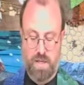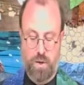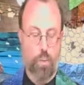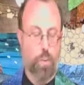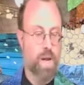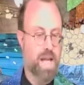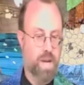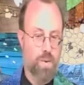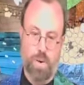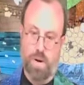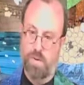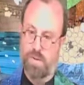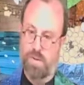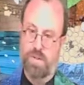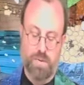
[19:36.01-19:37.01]
We
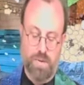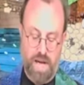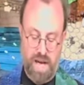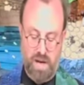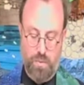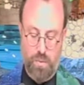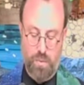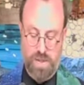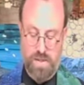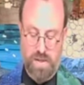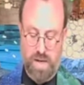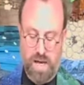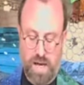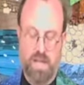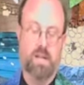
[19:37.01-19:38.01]
won't do that, we
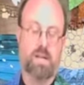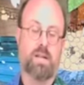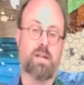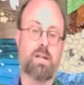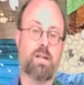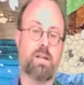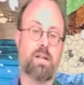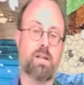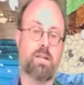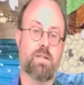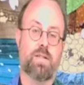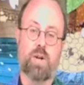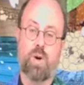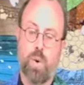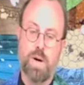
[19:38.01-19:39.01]
say.
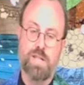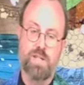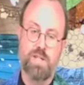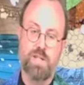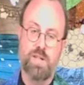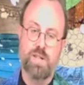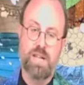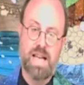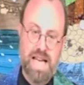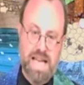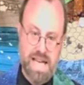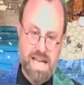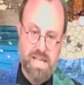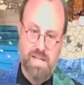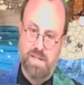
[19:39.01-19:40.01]
To question
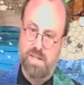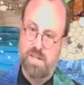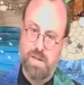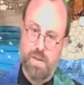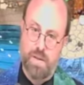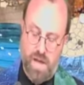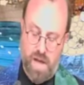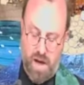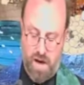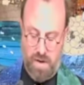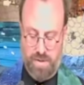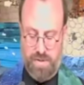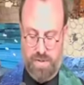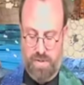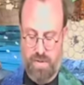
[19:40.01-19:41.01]
is the
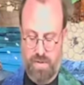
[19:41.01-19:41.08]
answer.